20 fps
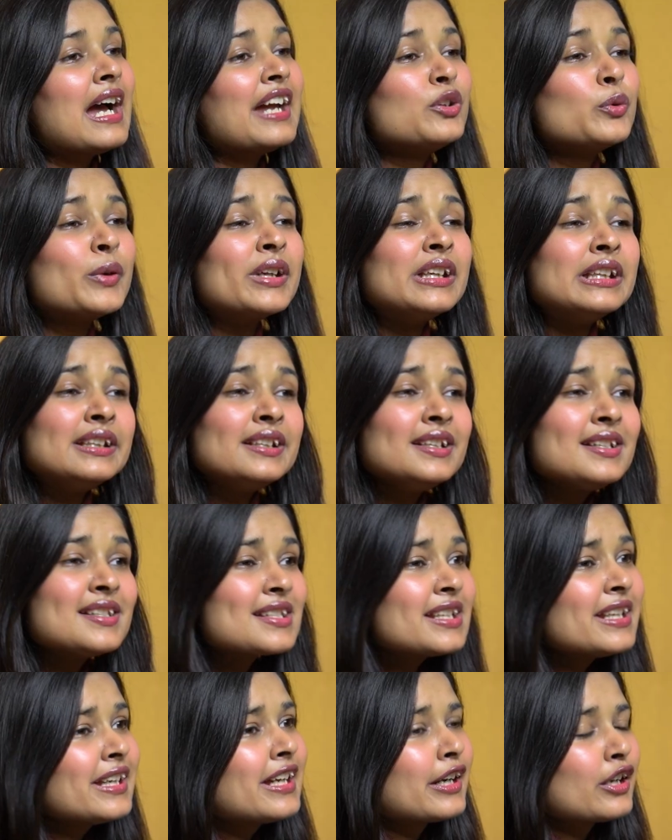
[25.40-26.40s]
And you can
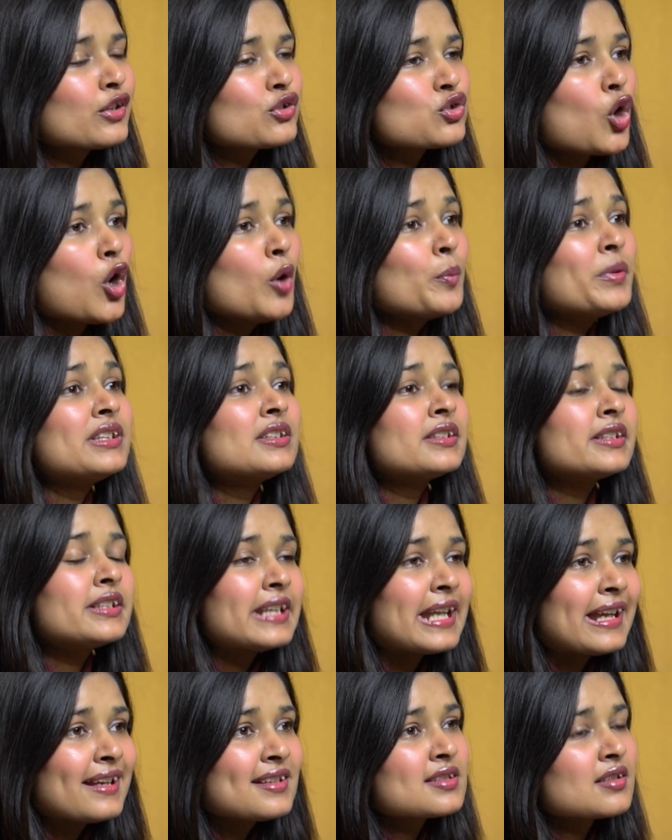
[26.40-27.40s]
easily get a job in the
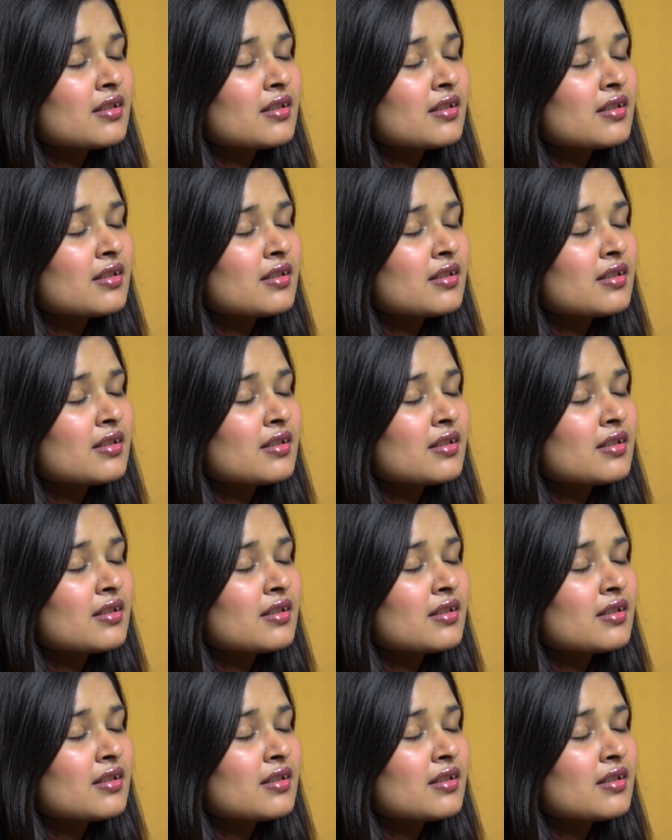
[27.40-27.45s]
next